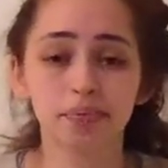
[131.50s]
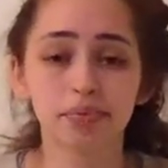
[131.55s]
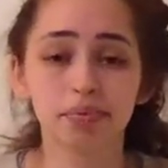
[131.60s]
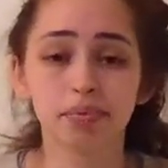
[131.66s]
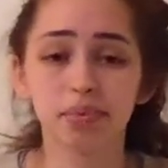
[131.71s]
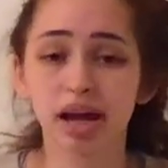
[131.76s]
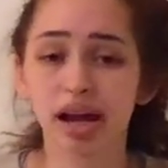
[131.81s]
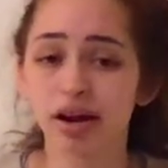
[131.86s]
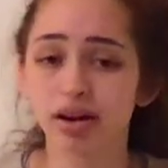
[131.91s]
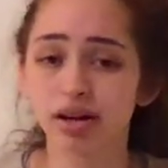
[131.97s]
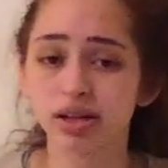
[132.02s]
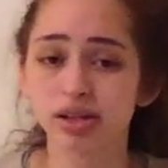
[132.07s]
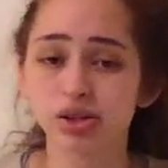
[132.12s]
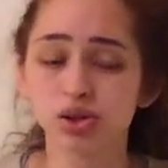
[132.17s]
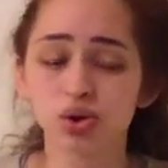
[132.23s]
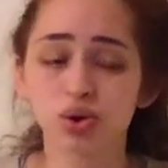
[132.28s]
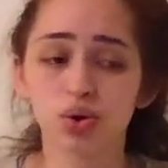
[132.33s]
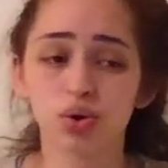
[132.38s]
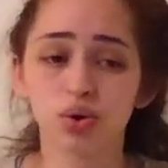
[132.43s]

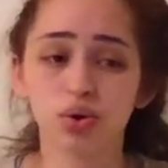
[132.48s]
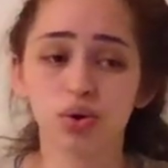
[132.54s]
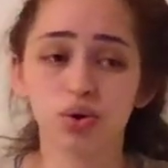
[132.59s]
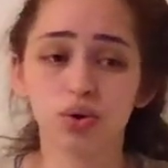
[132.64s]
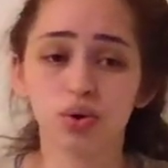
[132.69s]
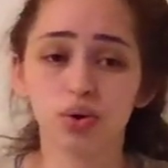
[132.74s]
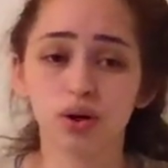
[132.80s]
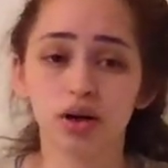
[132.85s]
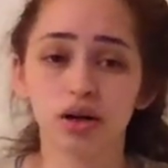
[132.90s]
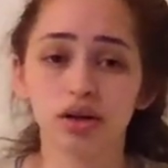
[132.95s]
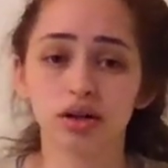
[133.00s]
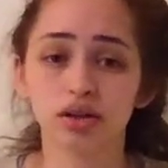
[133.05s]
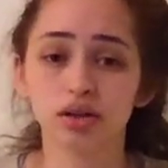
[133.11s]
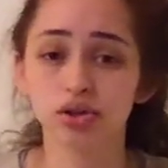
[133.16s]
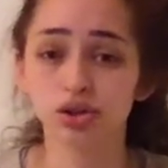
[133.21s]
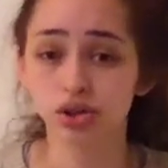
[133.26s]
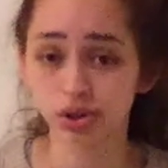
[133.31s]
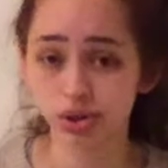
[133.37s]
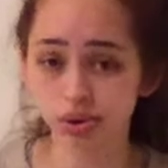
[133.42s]
parents who
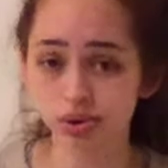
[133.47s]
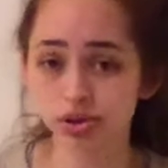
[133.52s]
do